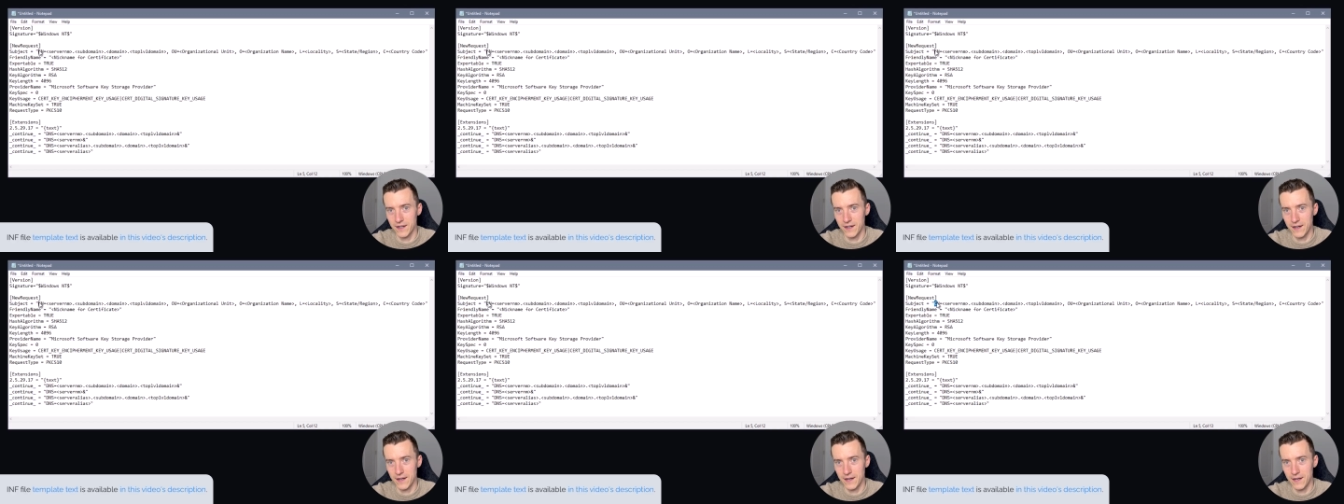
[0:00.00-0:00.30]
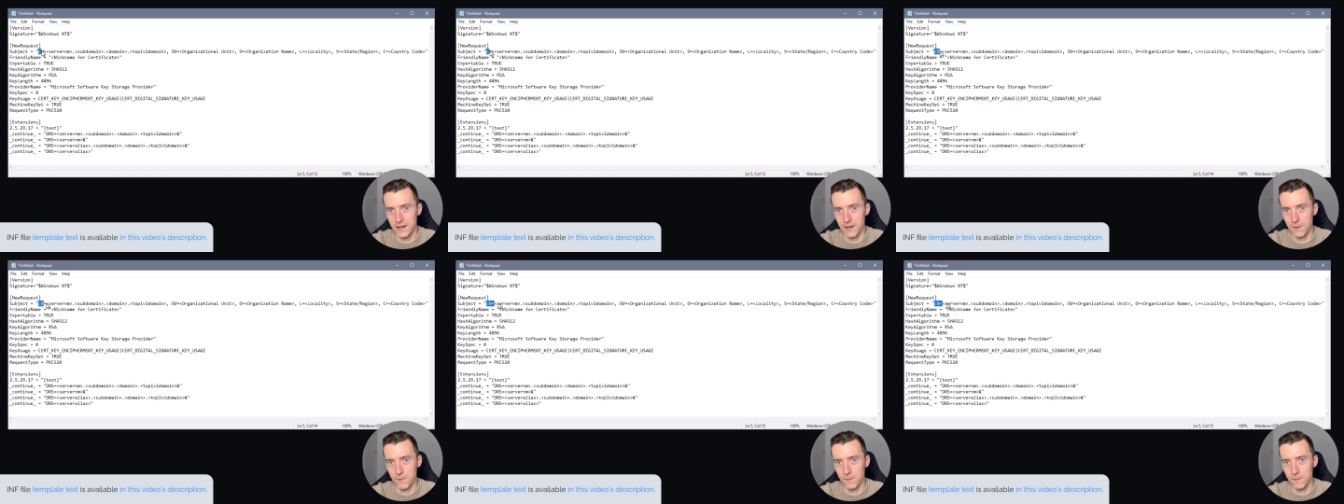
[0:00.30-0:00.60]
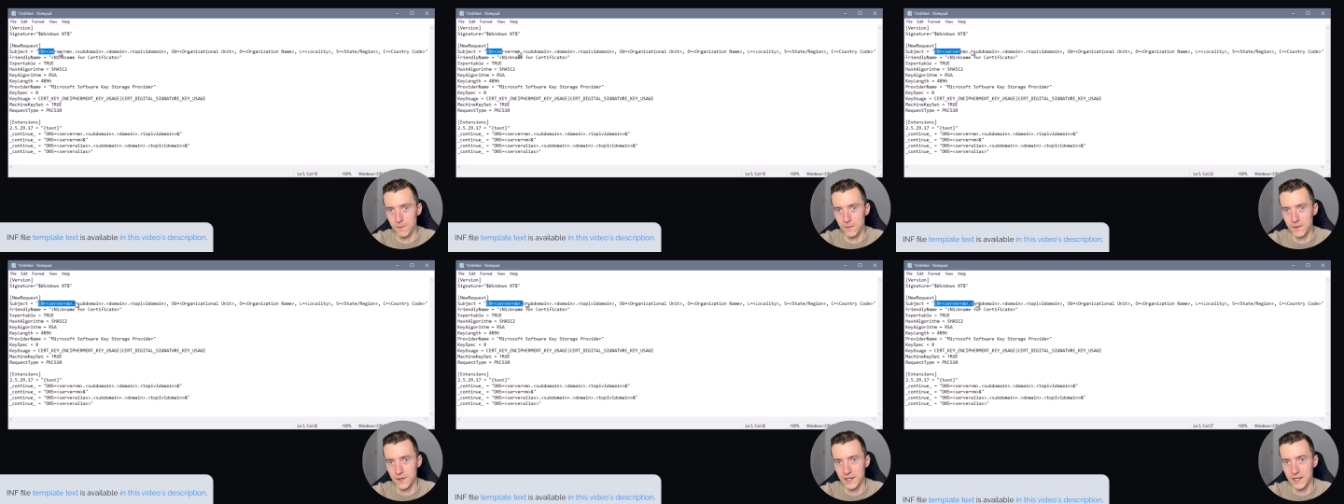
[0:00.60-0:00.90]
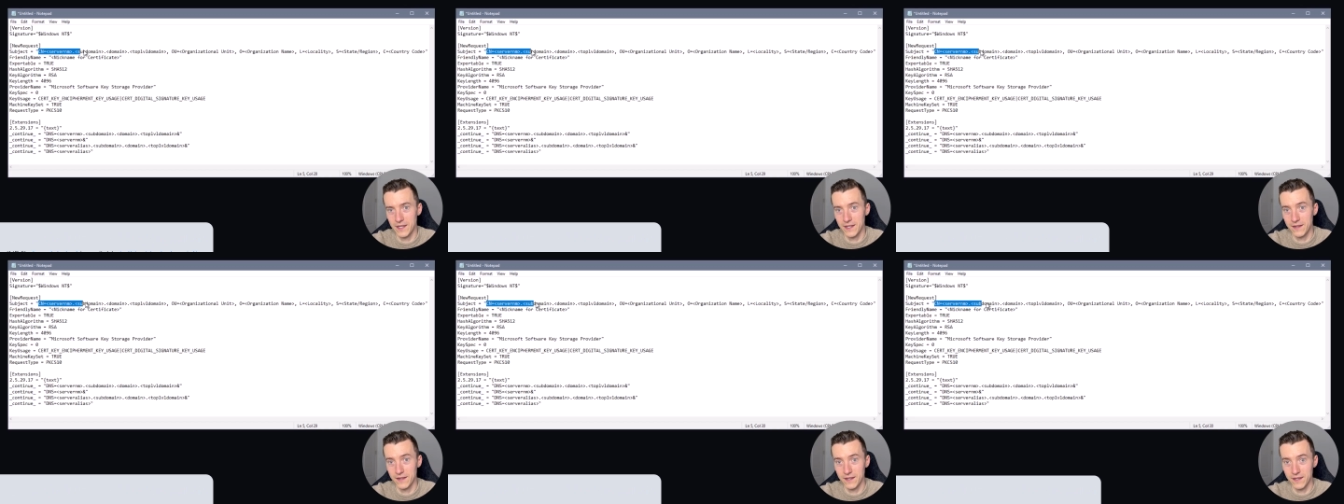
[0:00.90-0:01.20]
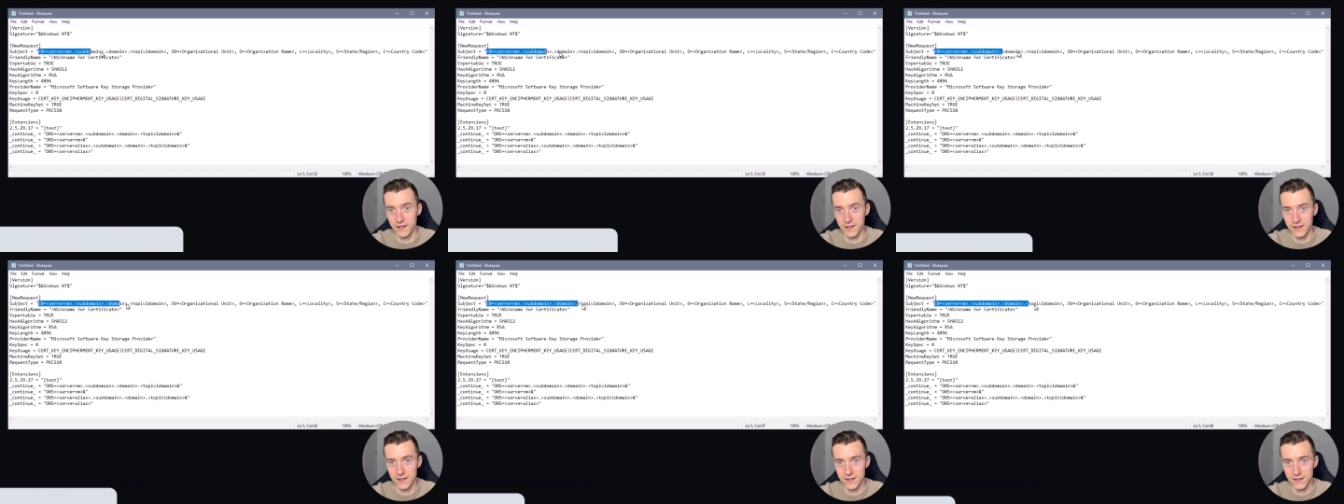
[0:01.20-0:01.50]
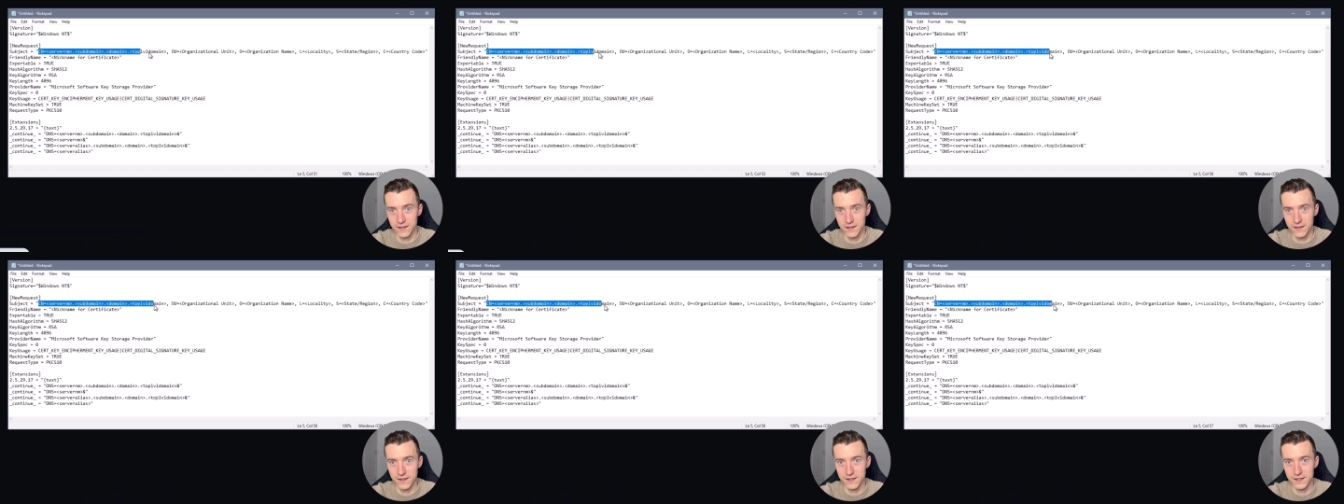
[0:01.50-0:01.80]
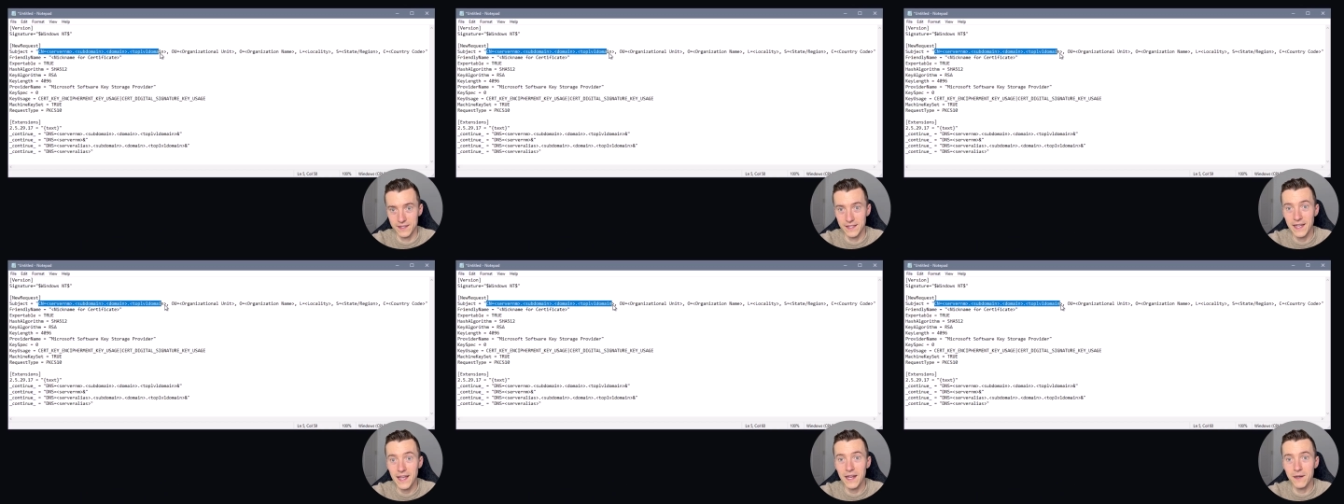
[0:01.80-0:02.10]
in the
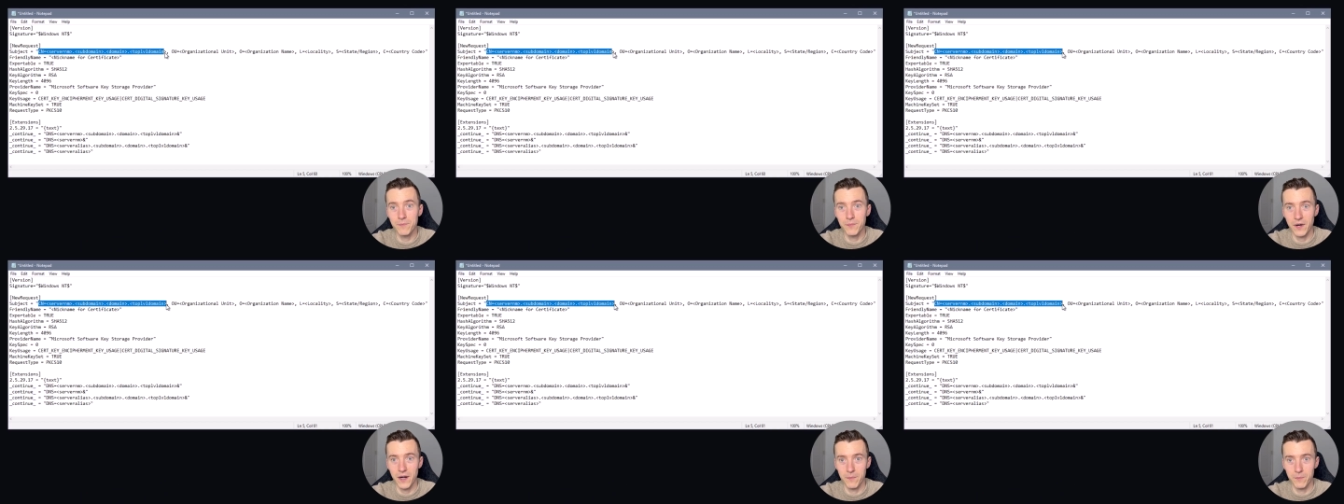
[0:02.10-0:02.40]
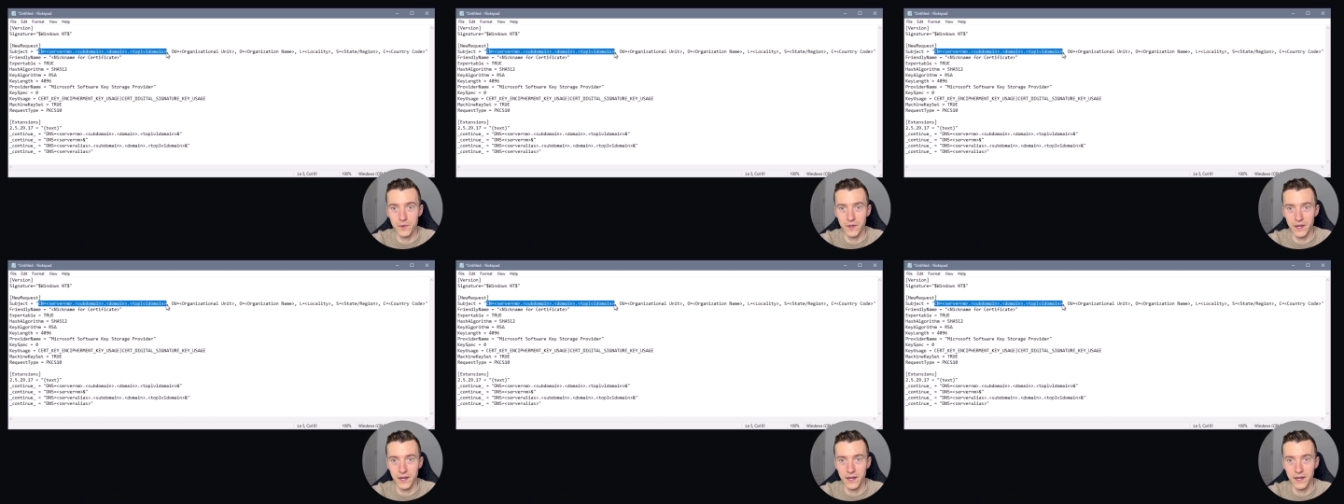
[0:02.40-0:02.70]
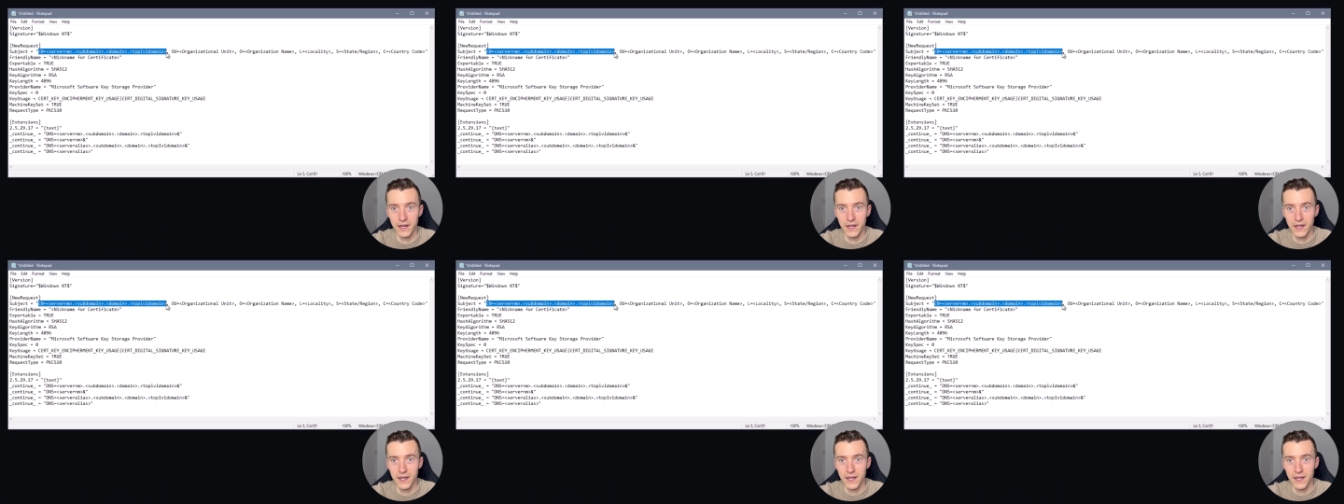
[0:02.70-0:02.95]
CN property,